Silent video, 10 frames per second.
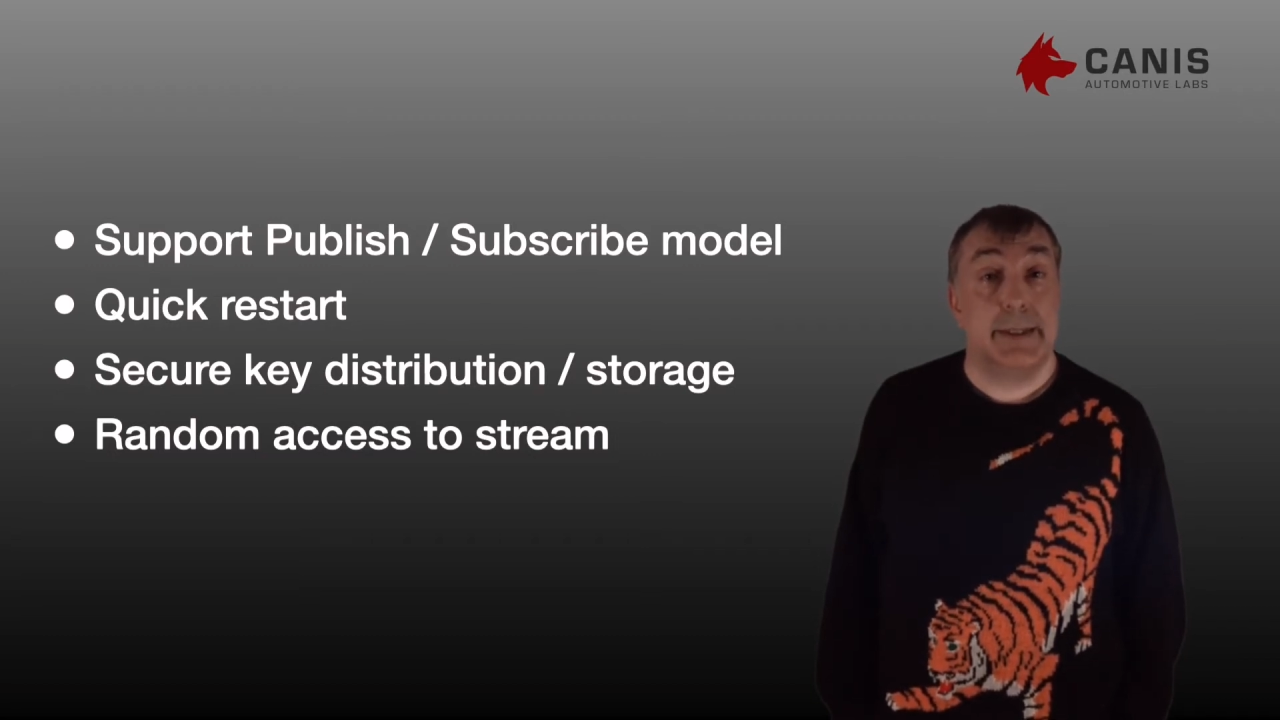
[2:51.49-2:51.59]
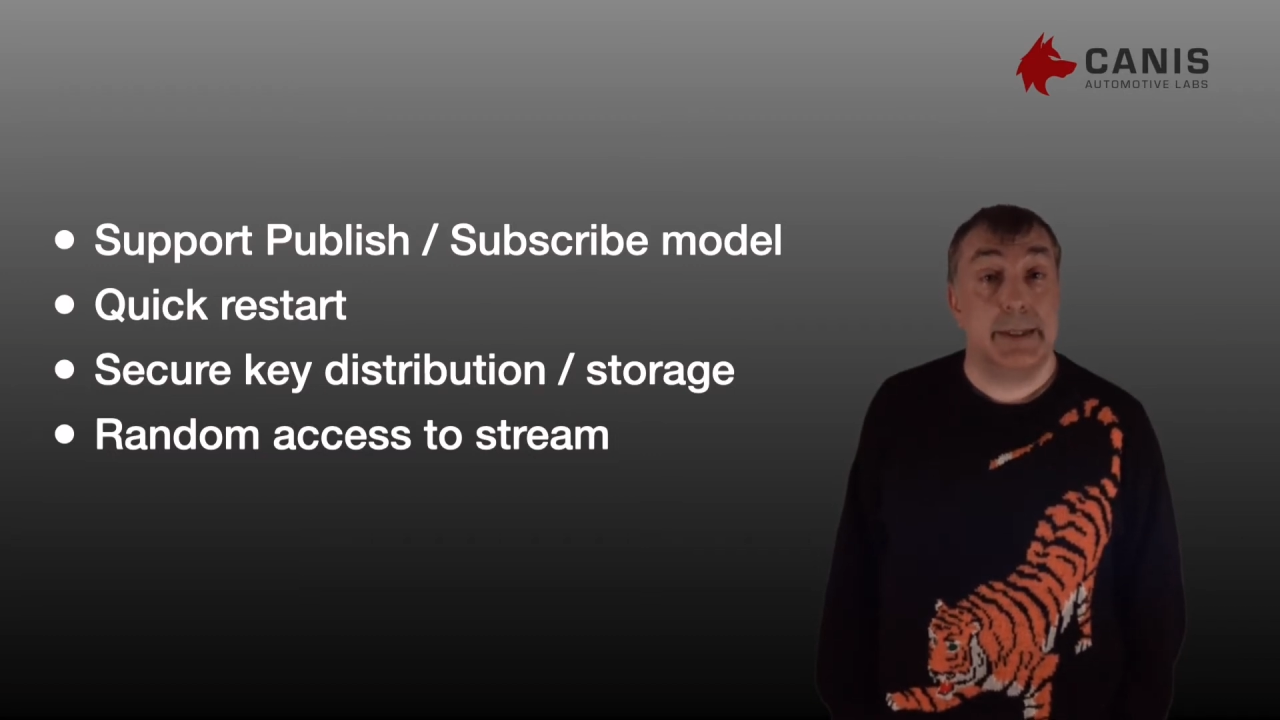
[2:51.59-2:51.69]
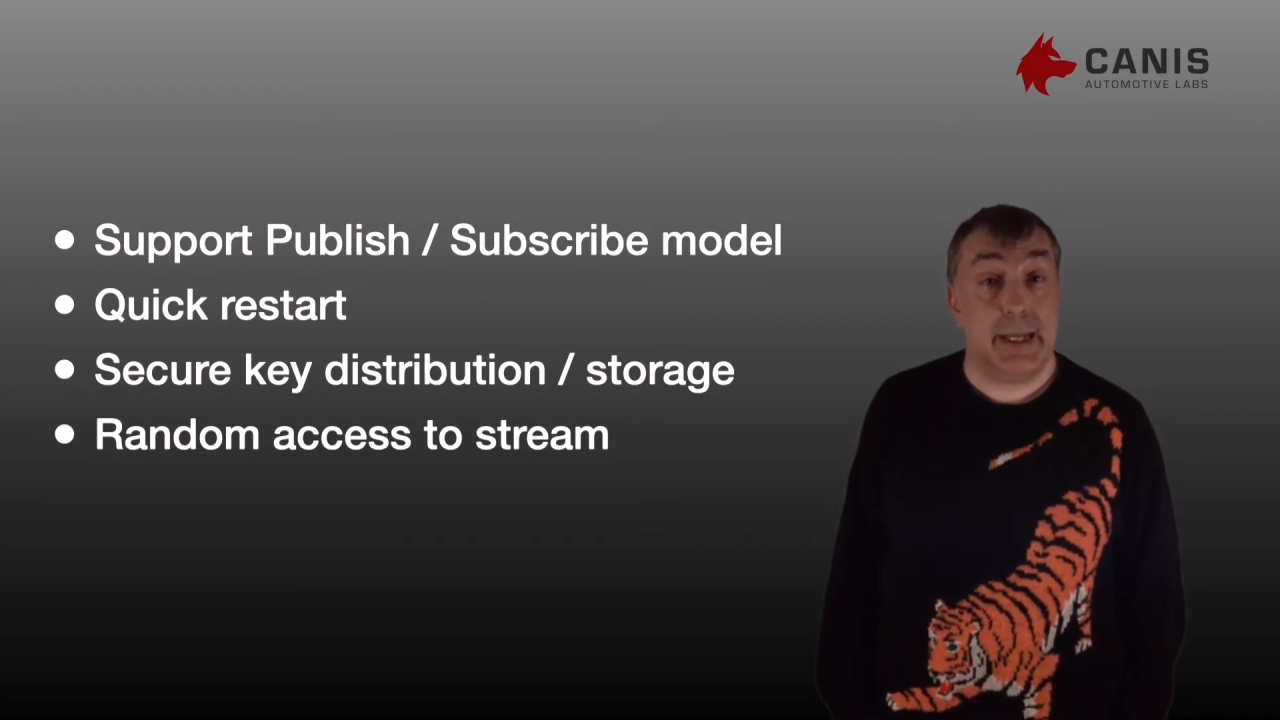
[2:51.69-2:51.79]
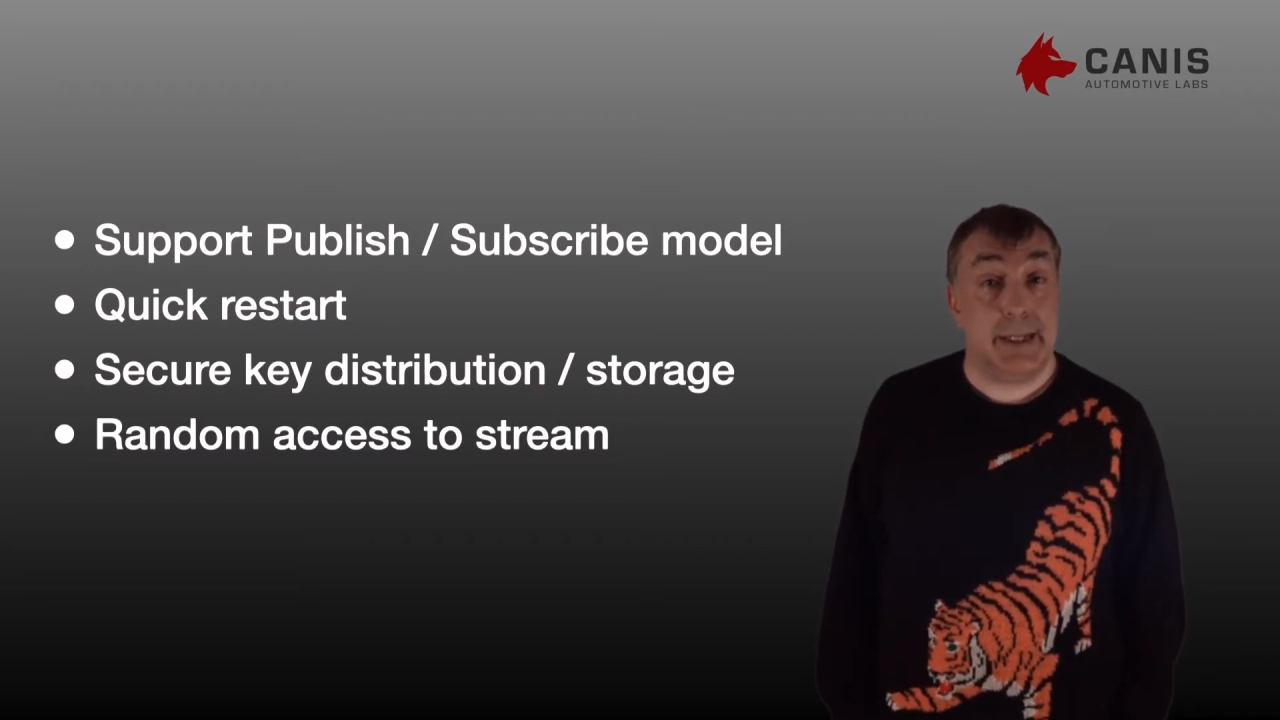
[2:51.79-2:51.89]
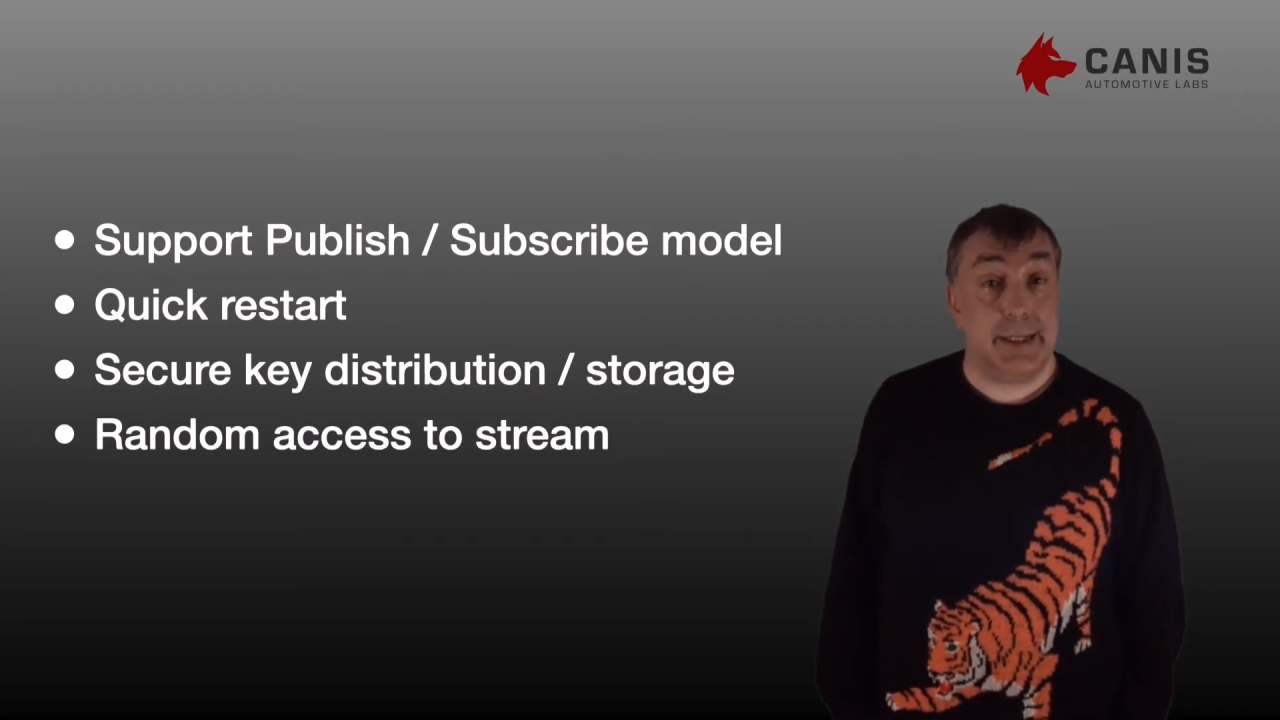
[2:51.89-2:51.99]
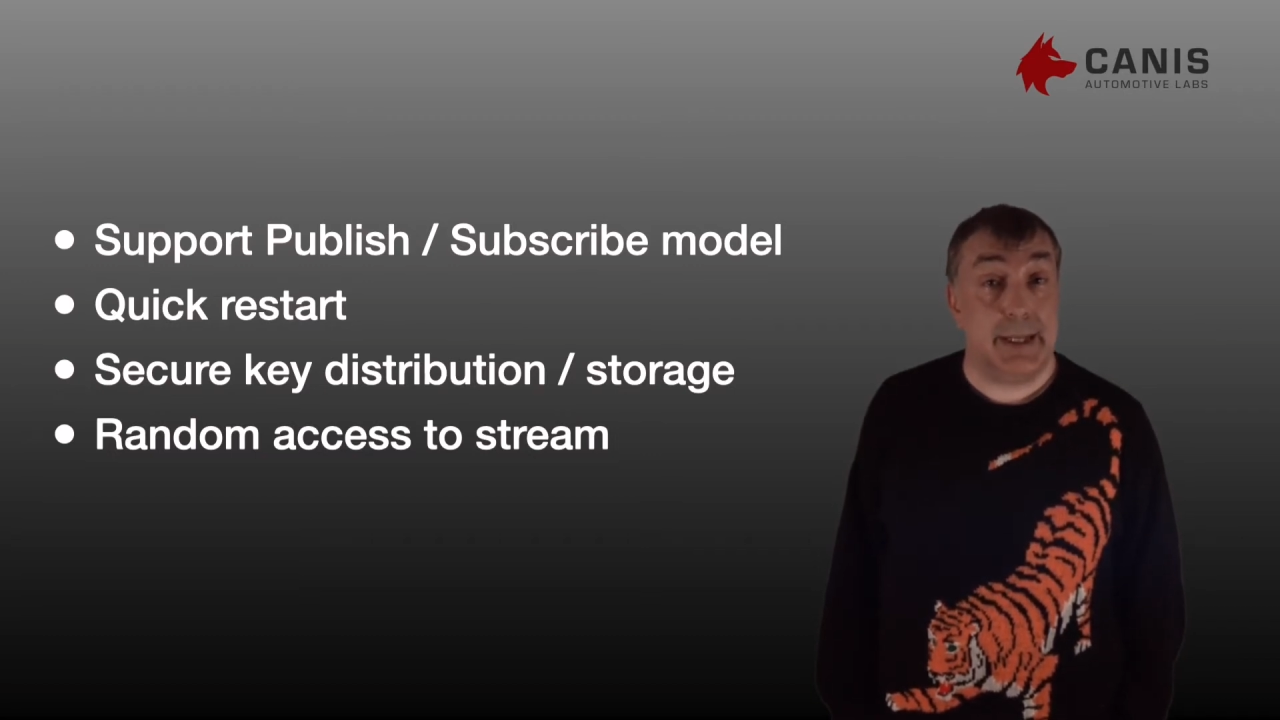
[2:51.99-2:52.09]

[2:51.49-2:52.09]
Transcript: Stick to